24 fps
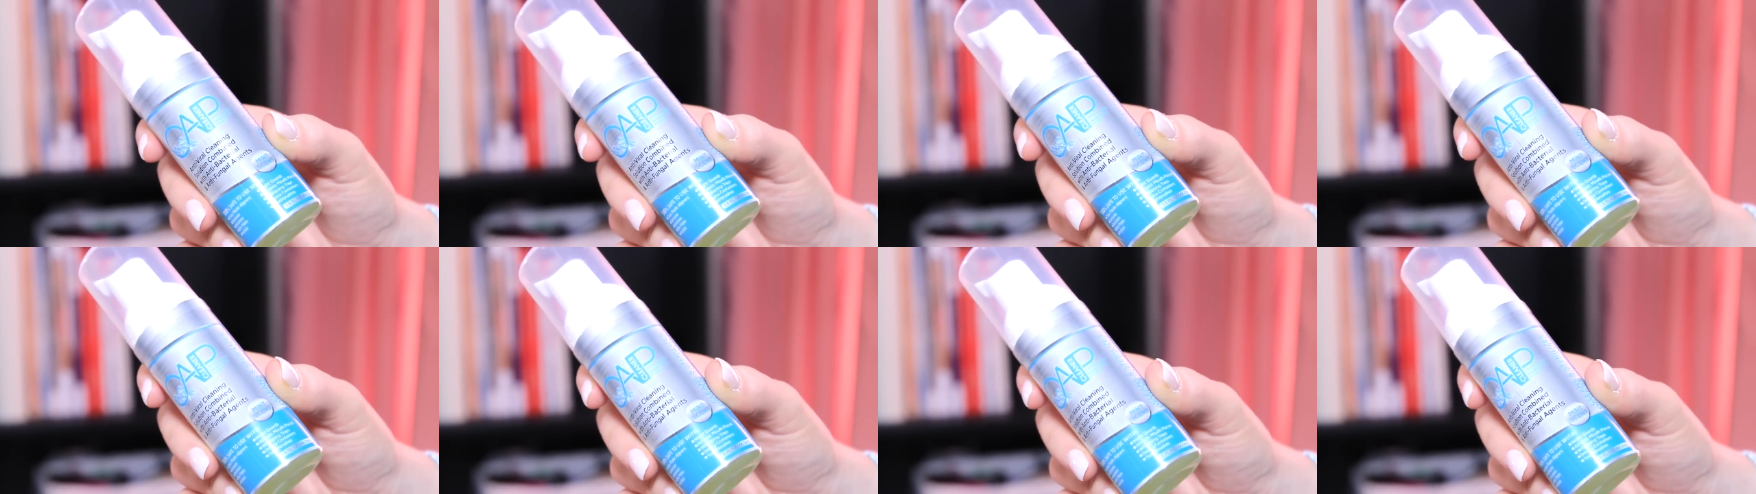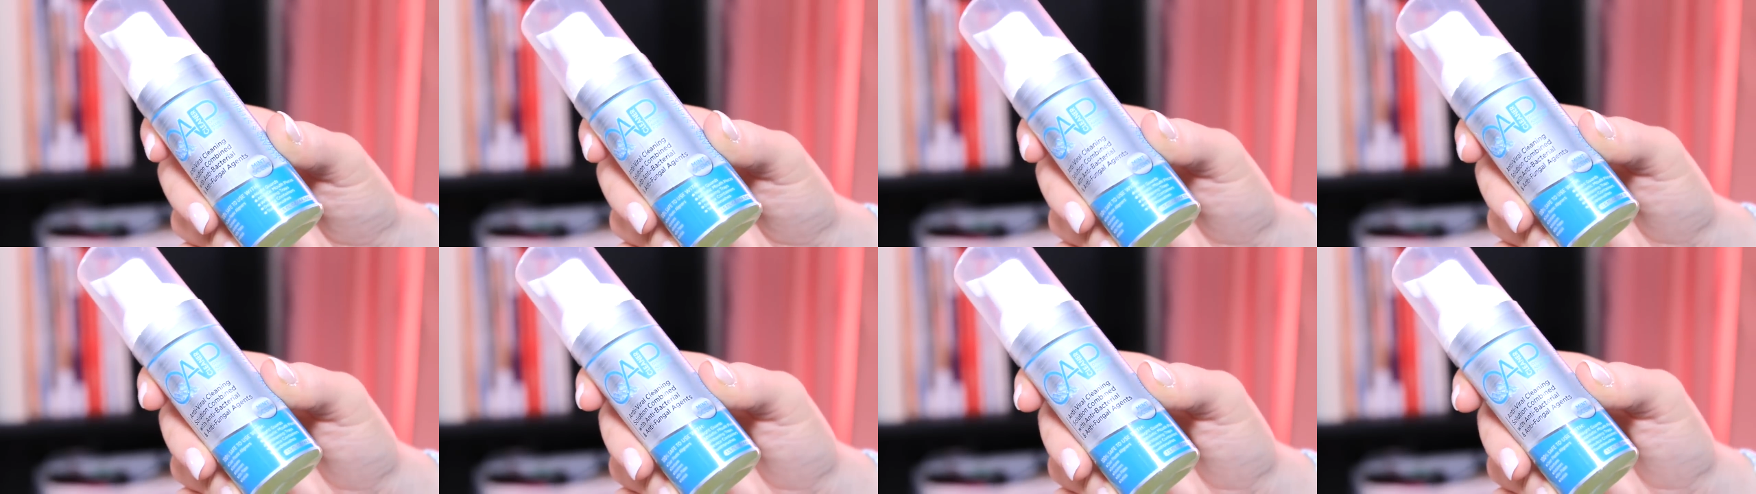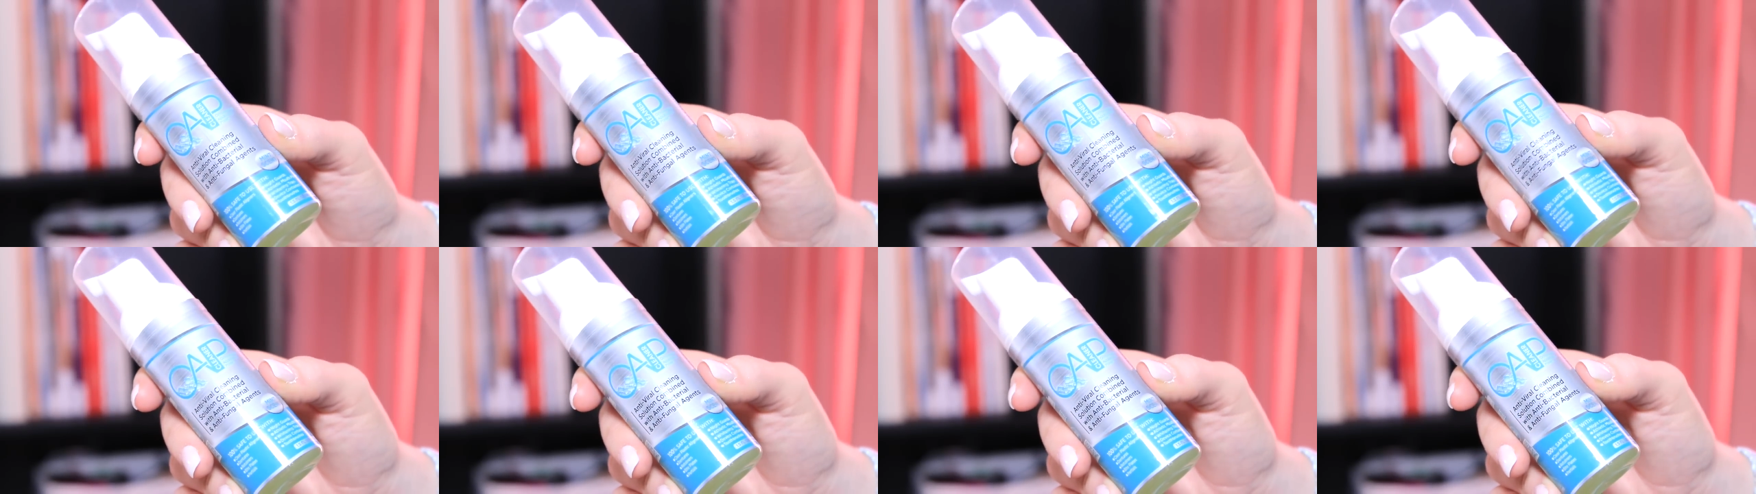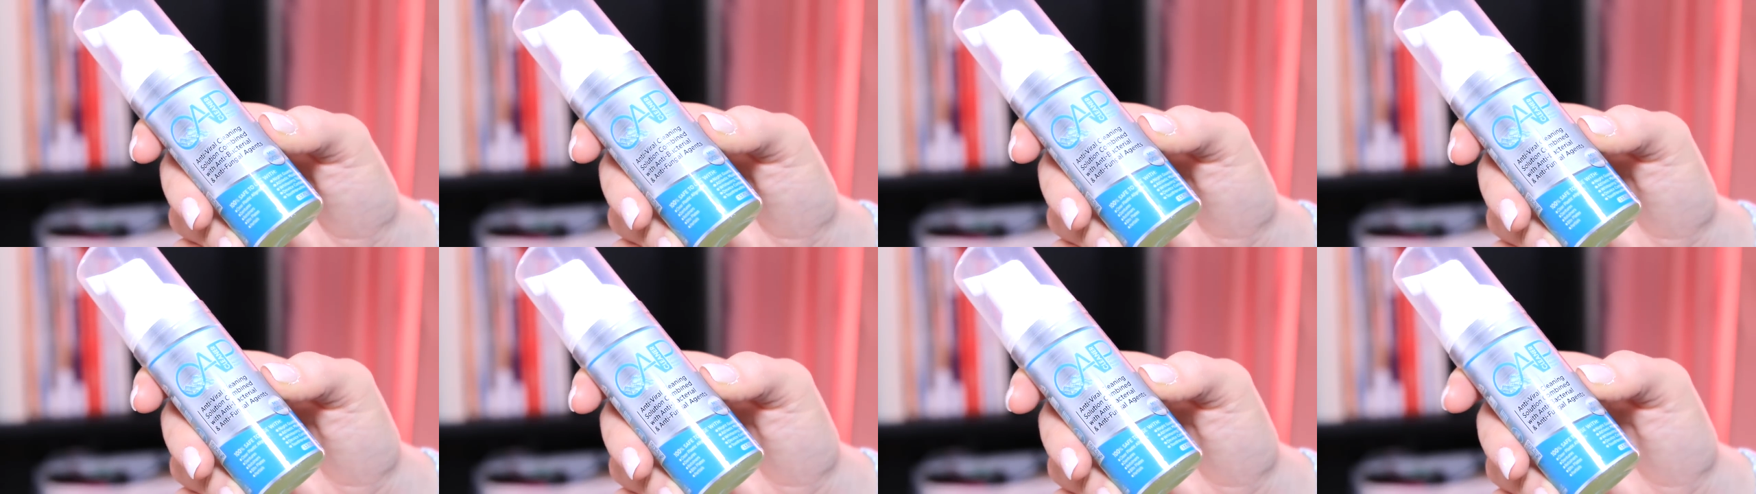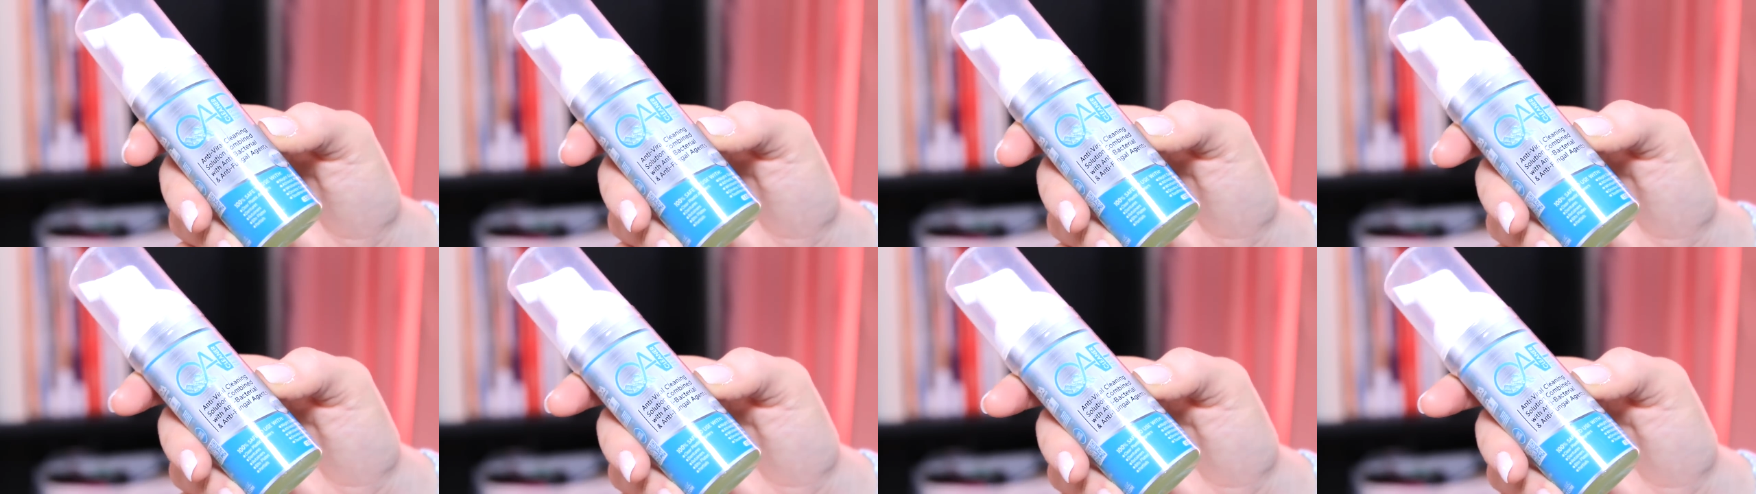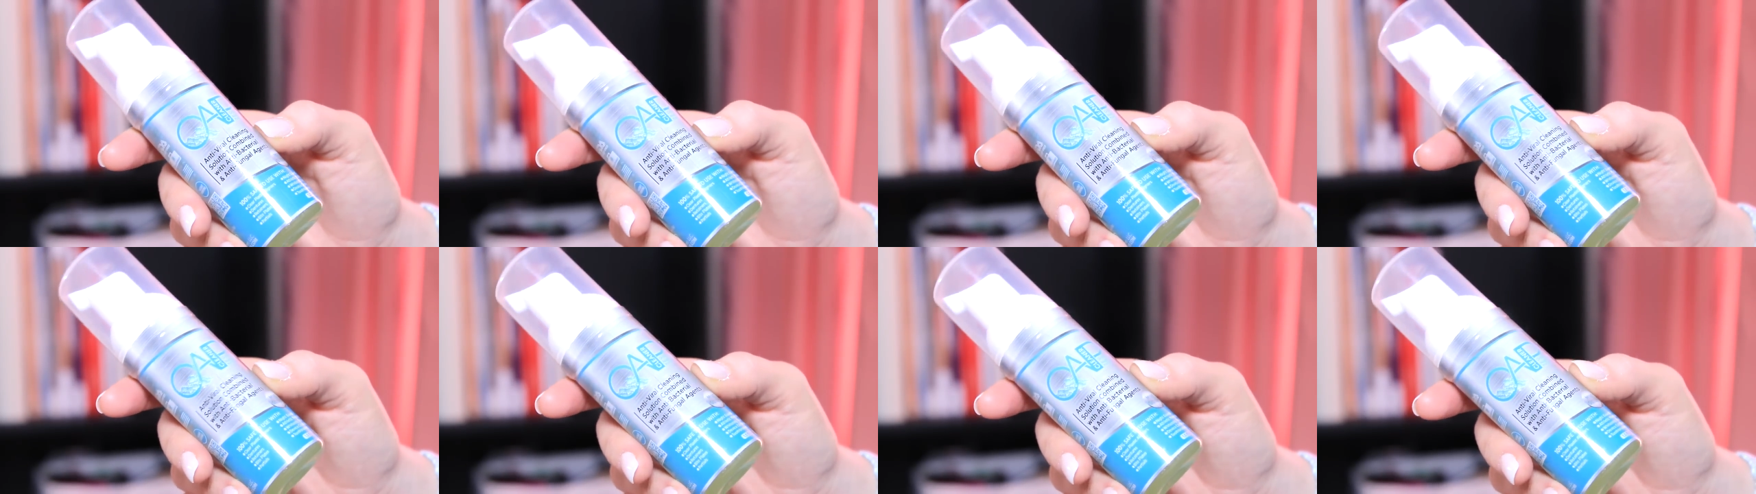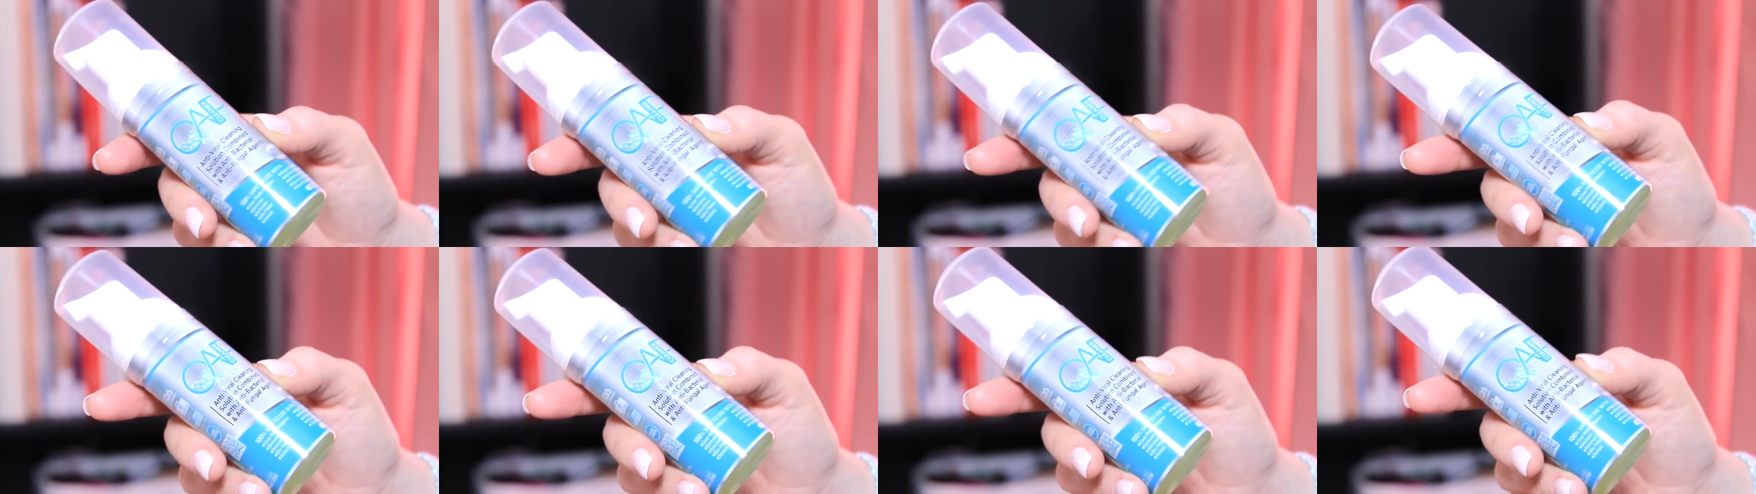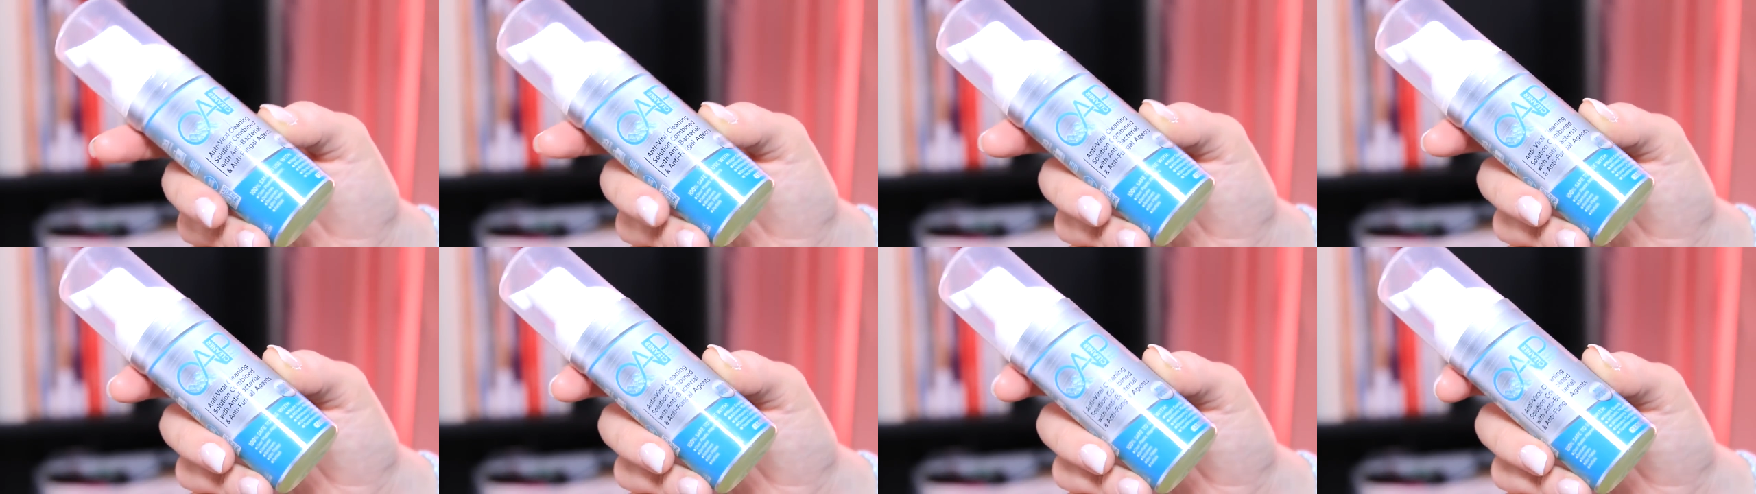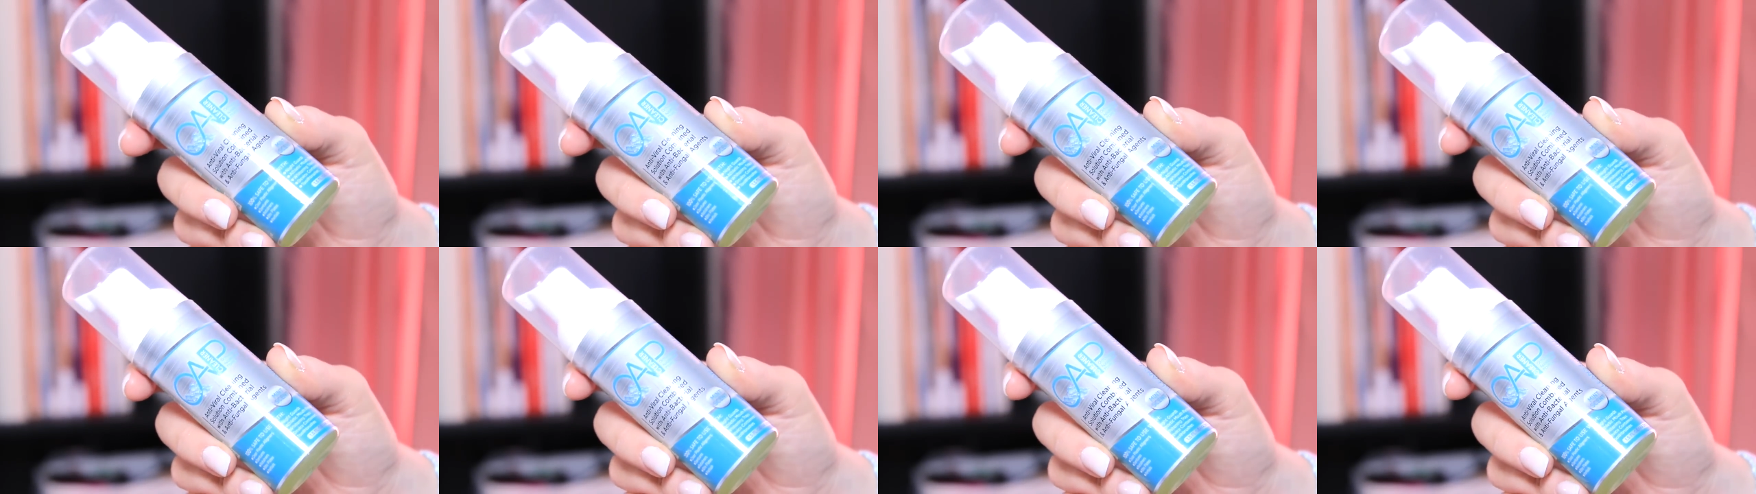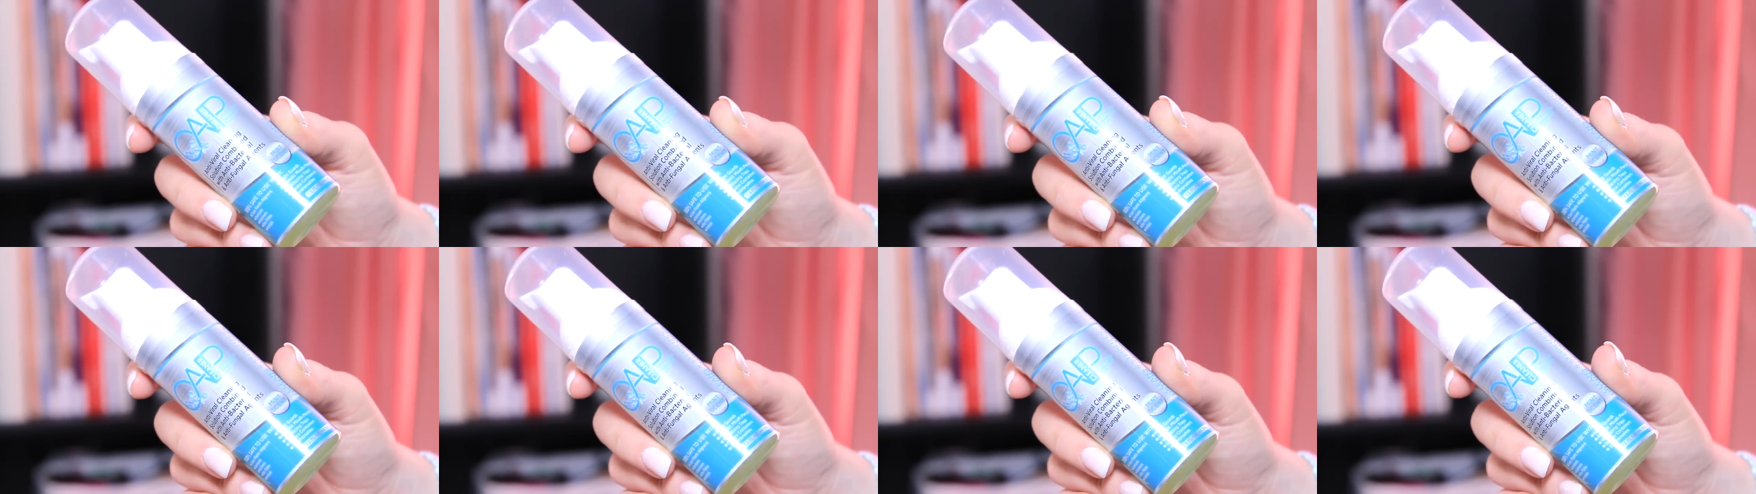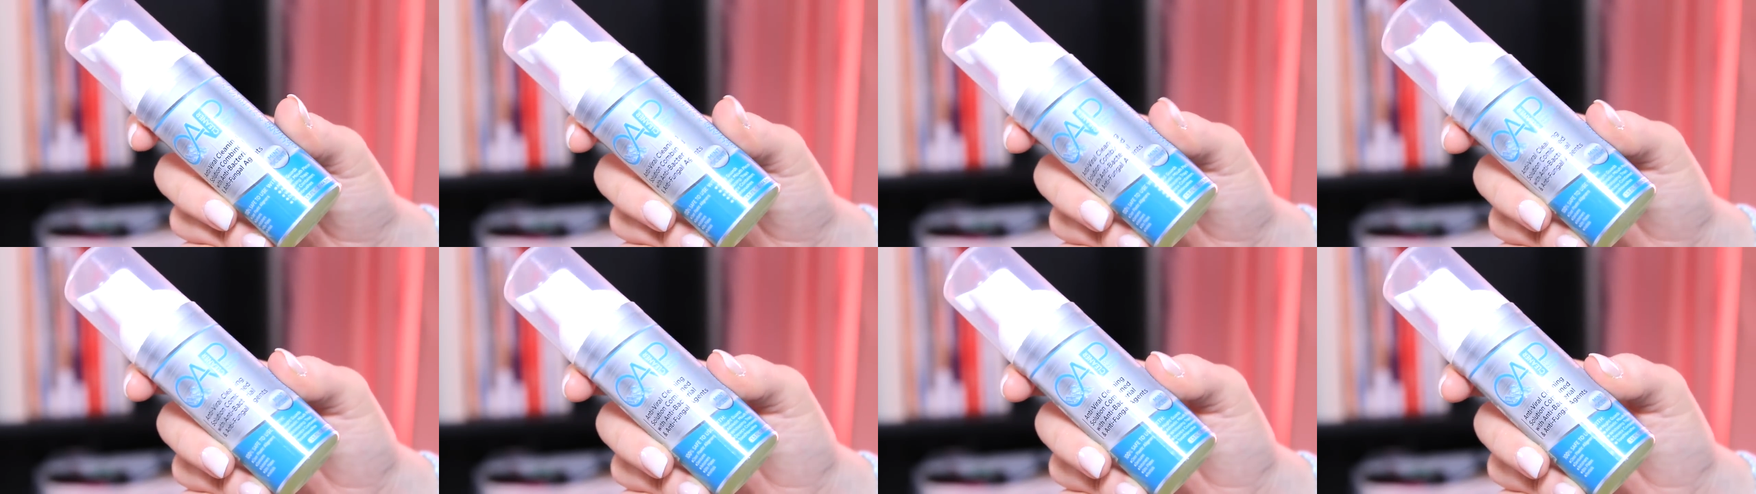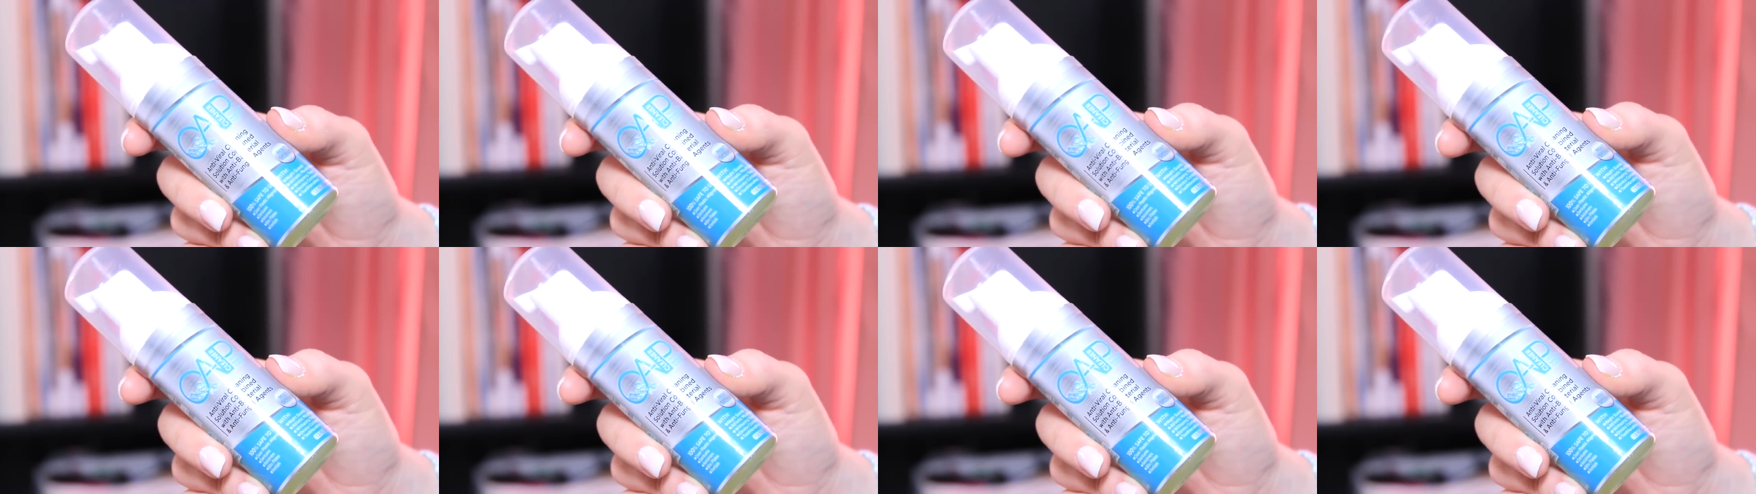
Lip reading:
Nobody's mouth can be seen.